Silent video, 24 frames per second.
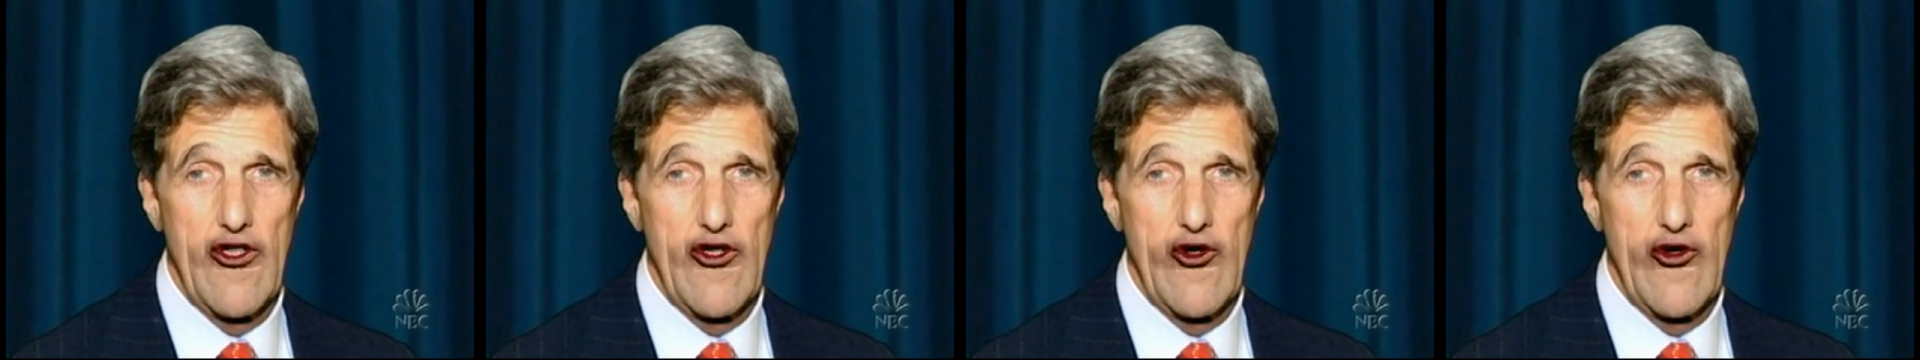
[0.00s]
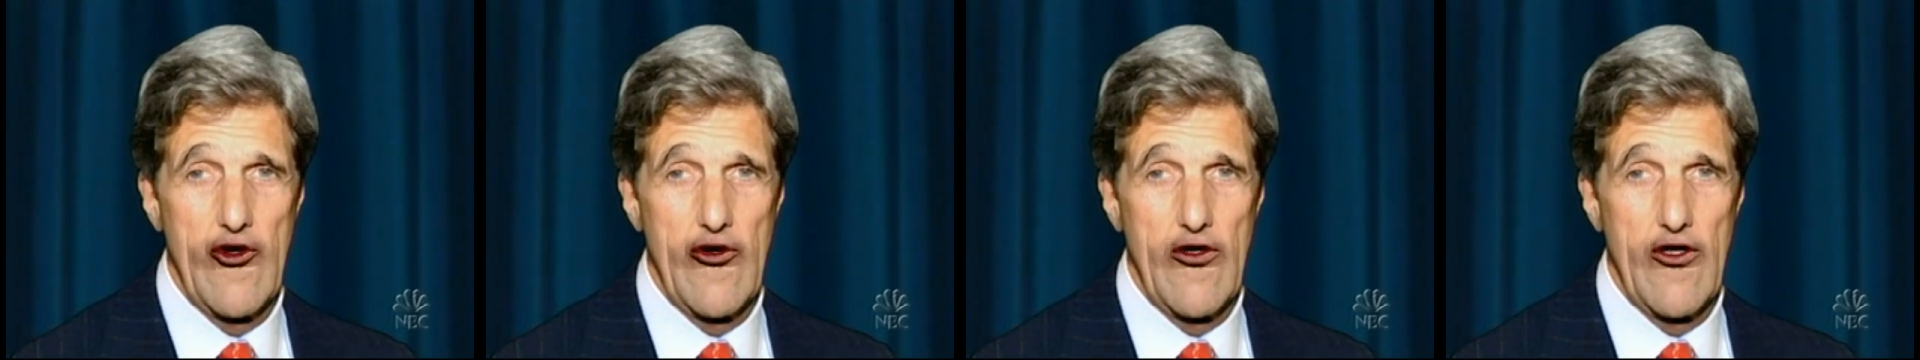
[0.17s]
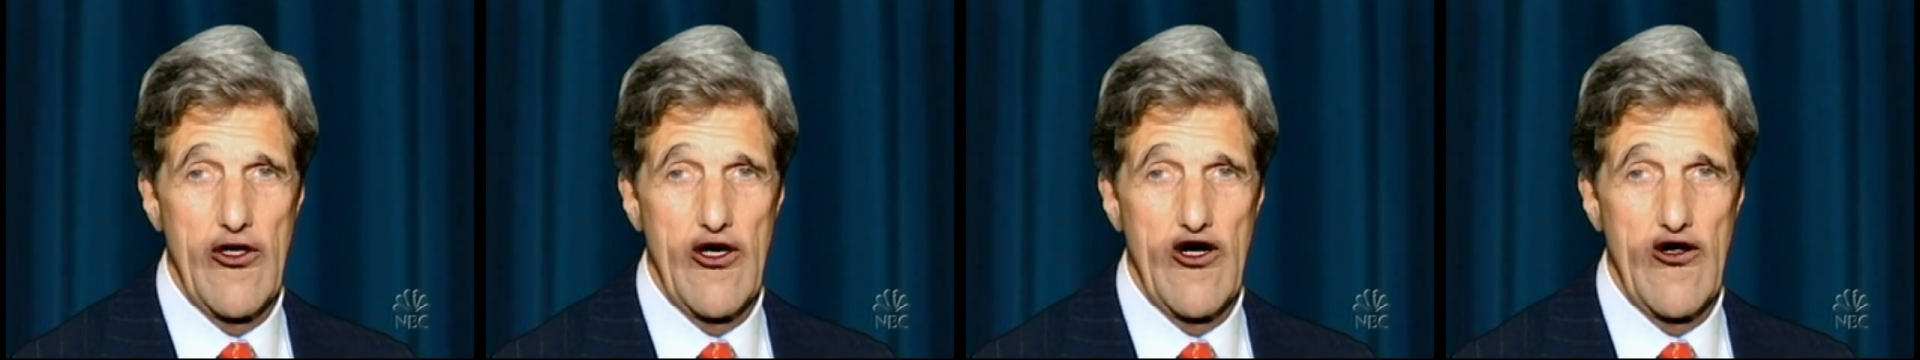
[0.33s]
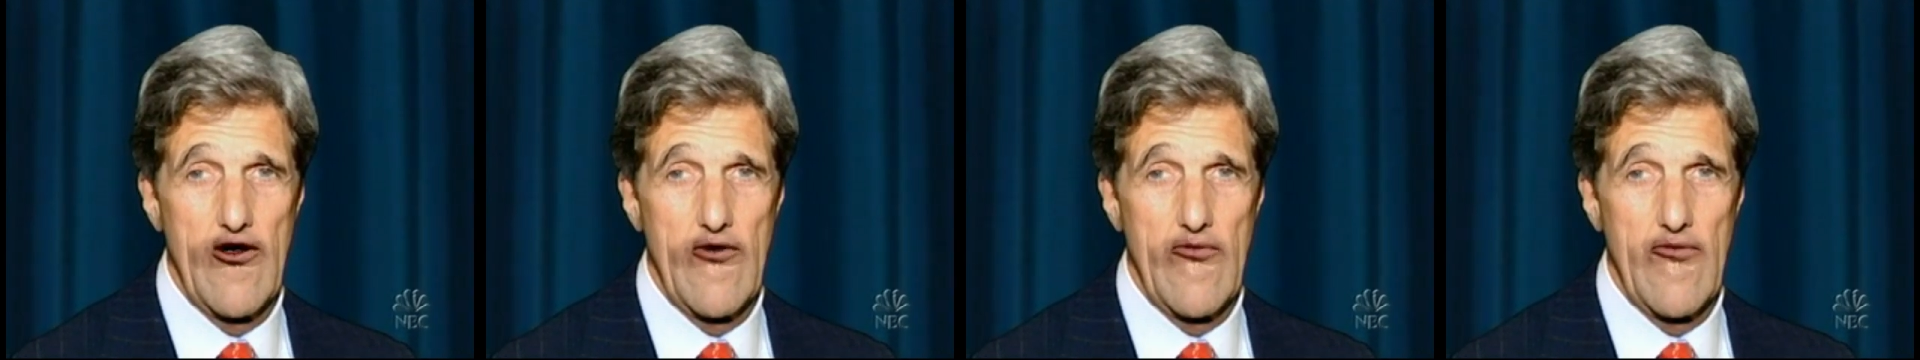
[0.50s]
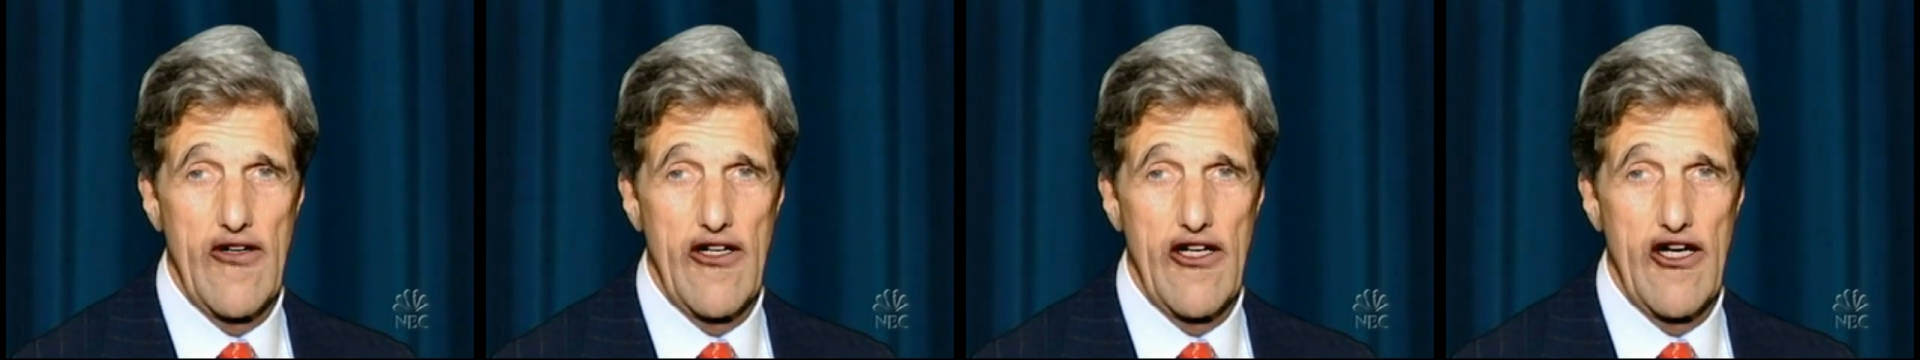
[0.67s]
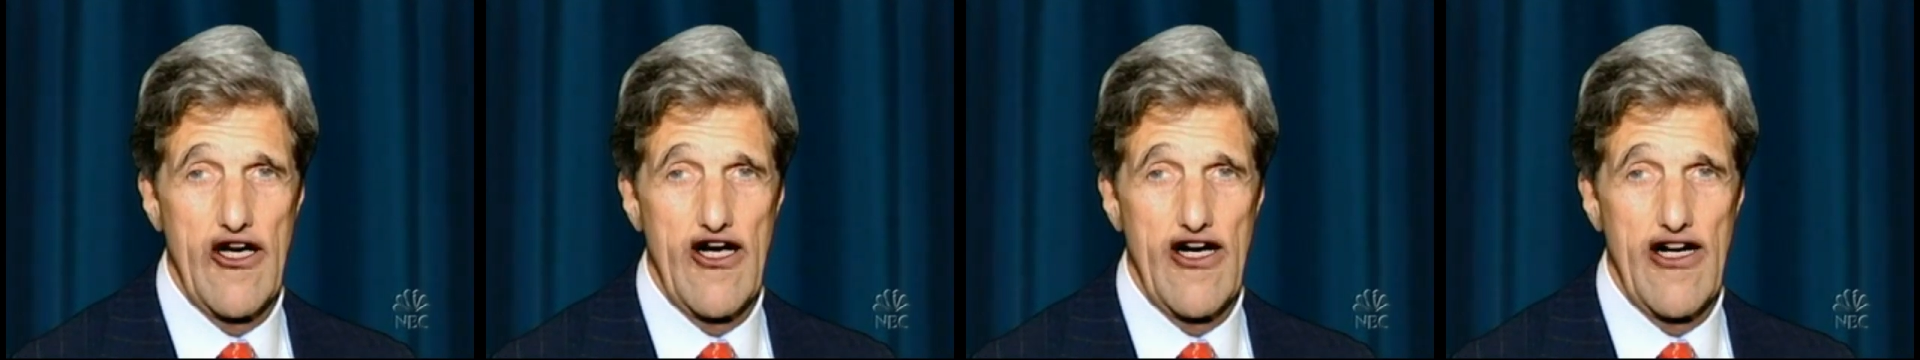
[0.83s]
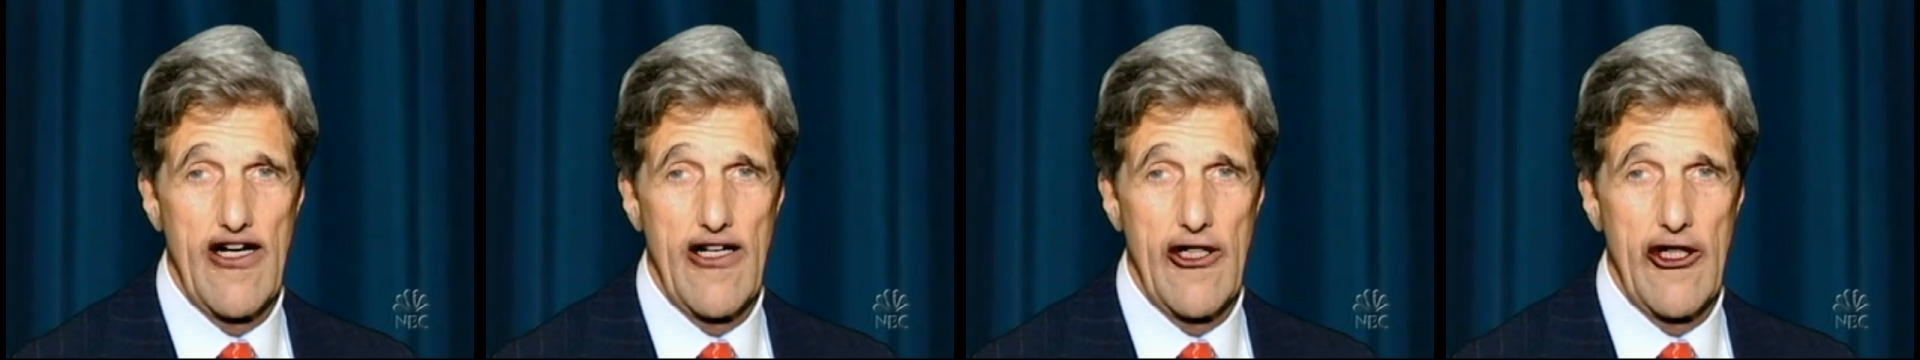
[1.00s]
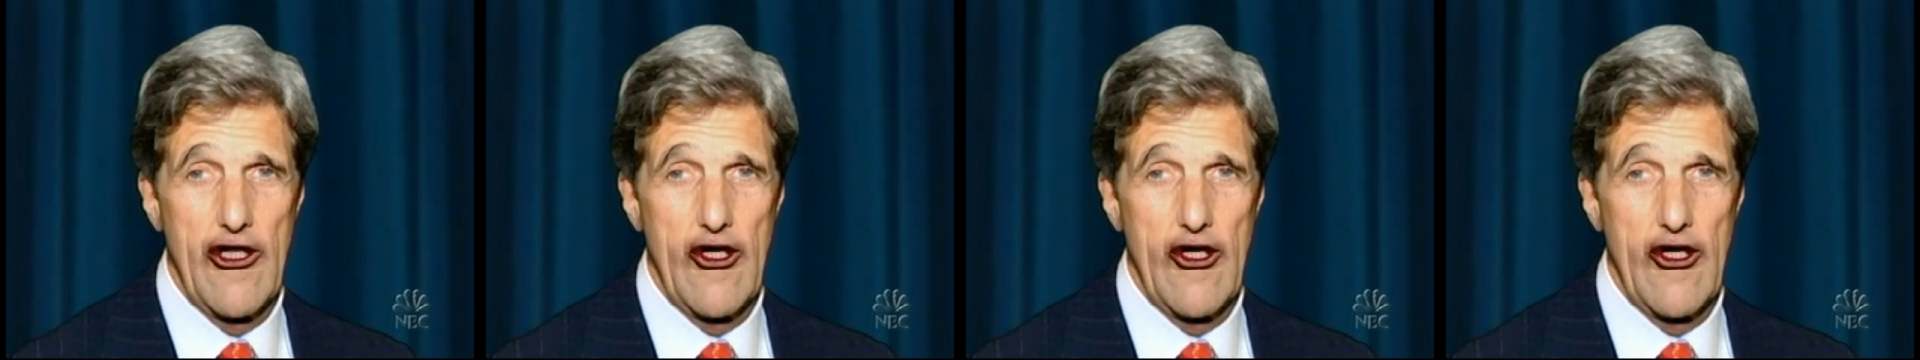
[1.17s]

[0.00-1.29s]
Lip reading: could culminate in